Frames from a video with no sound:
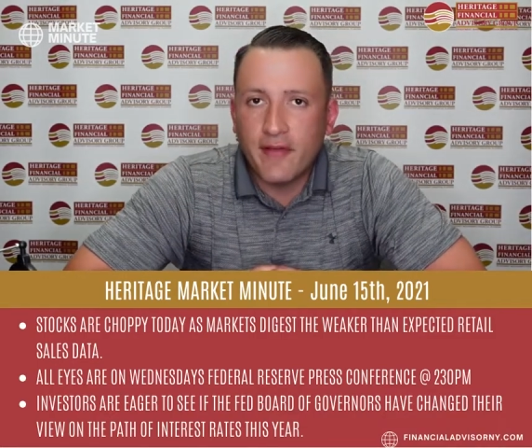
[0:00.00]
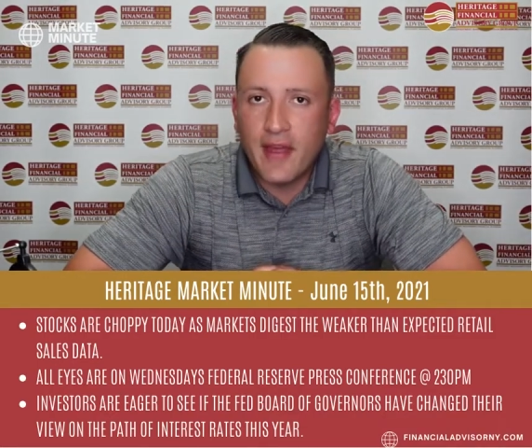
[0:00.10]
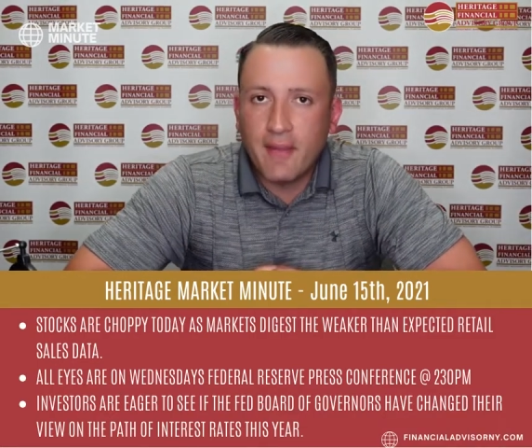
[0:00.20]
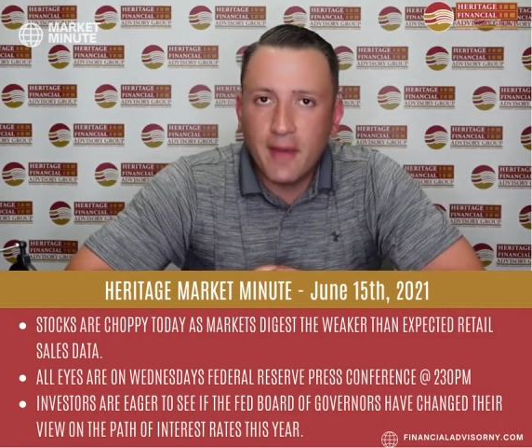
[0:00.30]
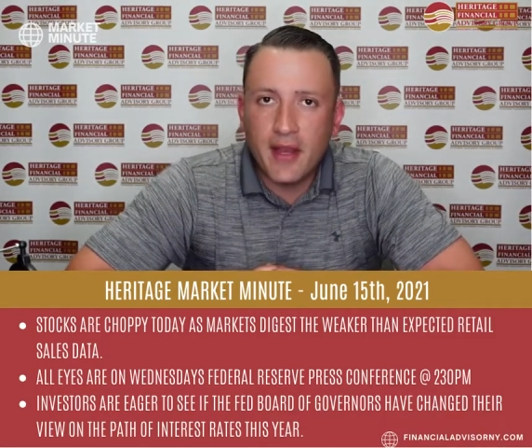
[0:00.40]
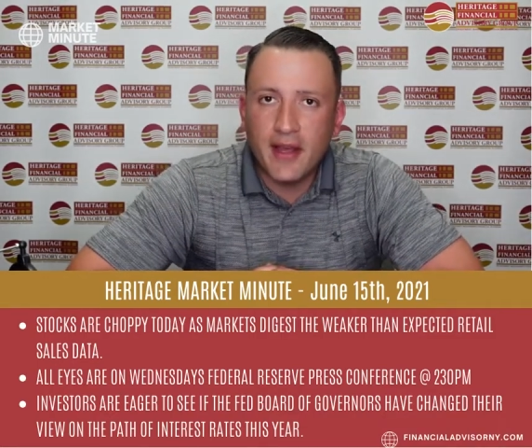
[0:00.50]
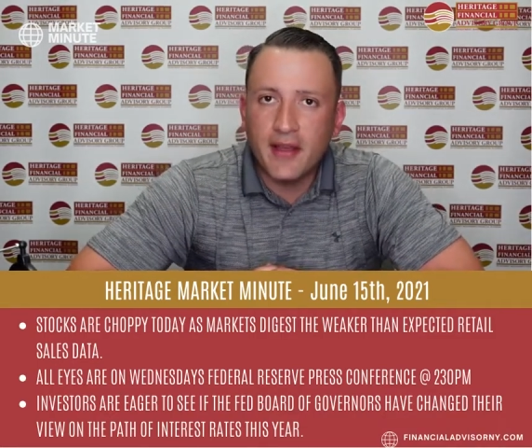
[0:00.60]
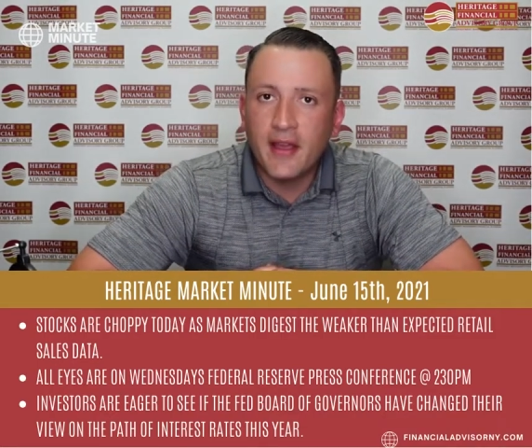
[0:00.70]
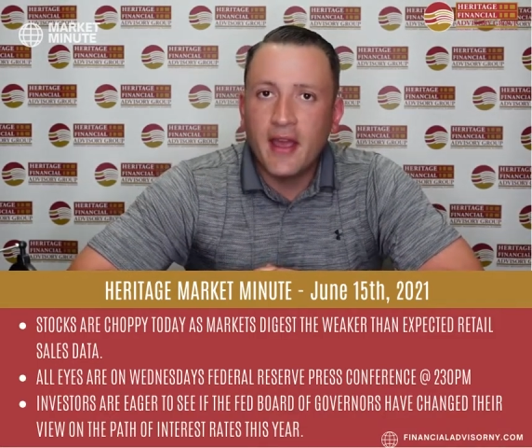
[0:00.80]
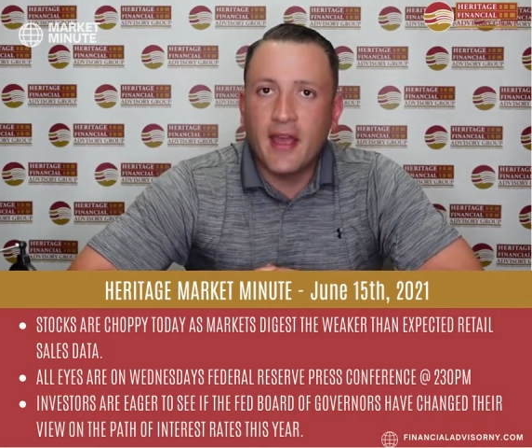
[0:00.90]
of that
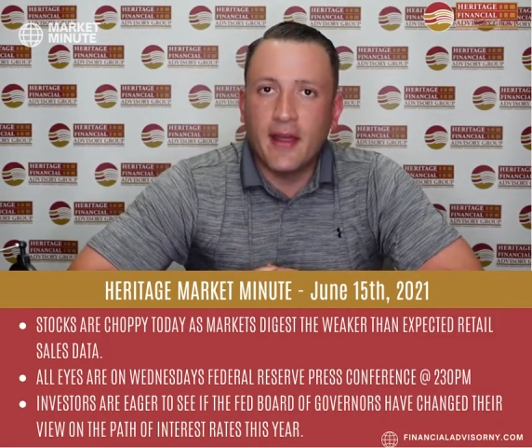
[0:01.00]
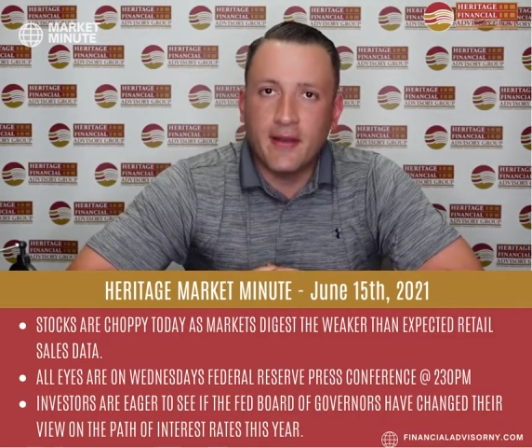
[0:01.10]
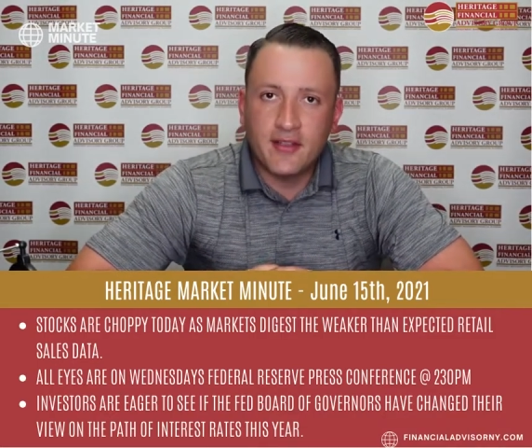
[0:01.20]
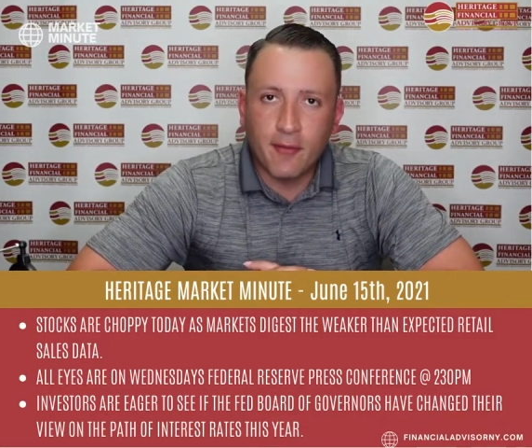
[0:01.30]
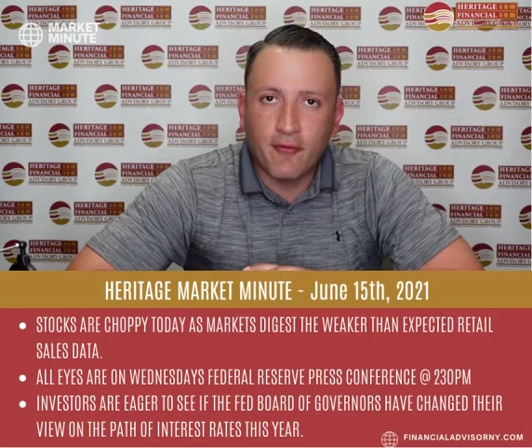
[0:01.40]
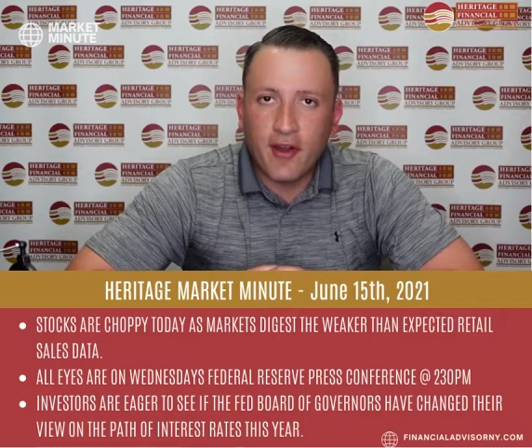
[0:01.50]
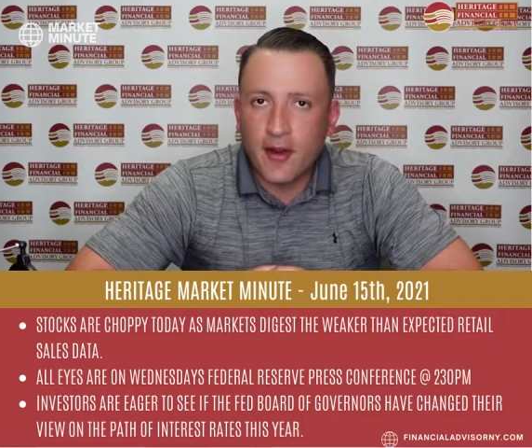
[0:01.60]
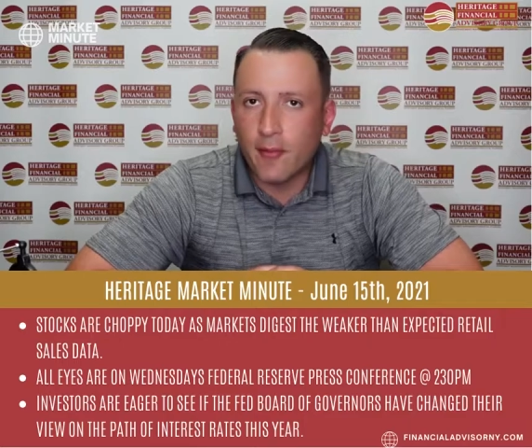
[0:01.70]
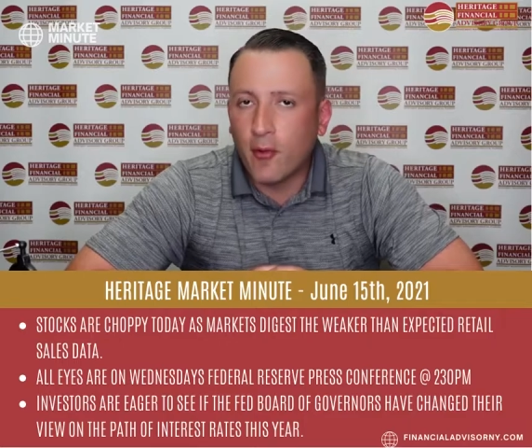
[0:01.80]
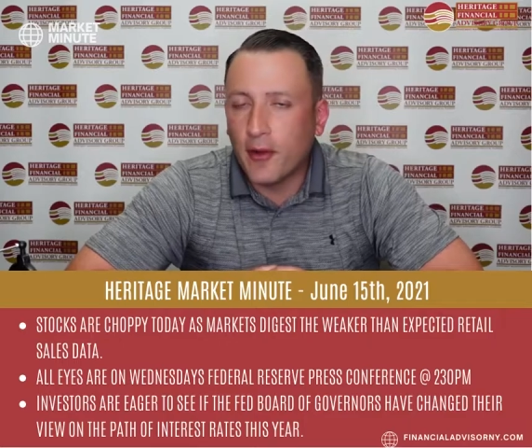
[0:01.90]
meeting and some
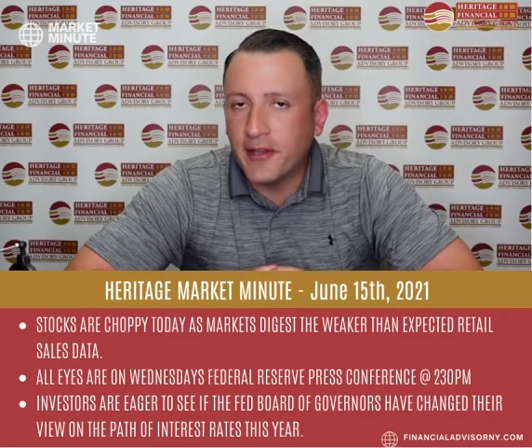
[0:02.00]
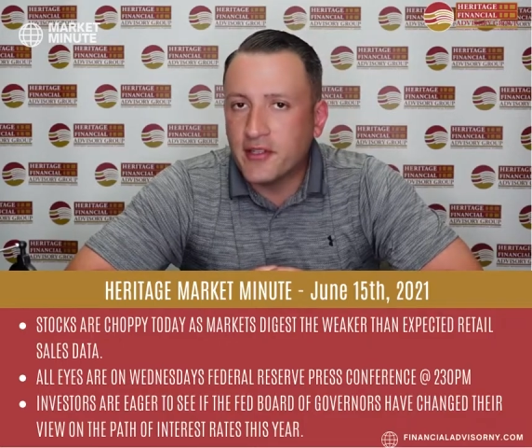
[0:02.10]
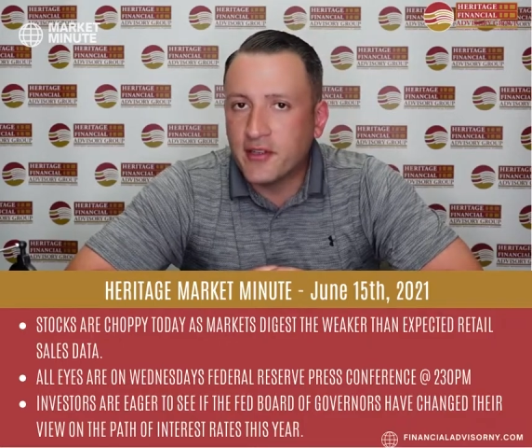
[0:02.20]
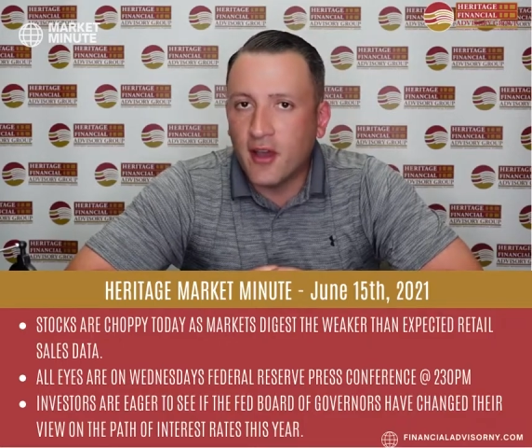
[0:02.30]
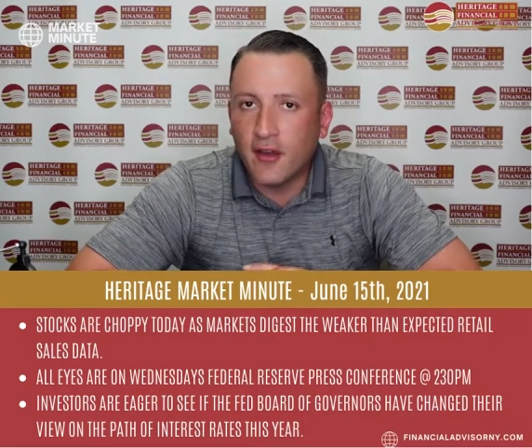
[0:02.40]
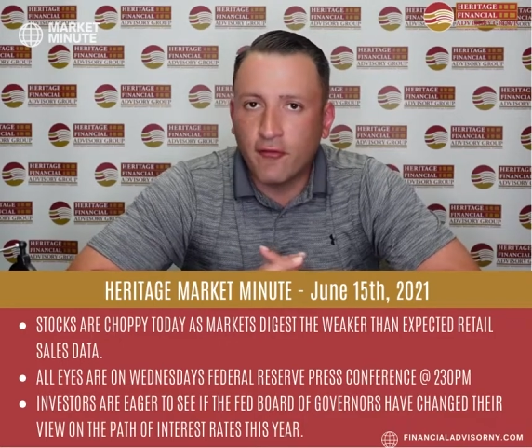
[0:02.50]
finer points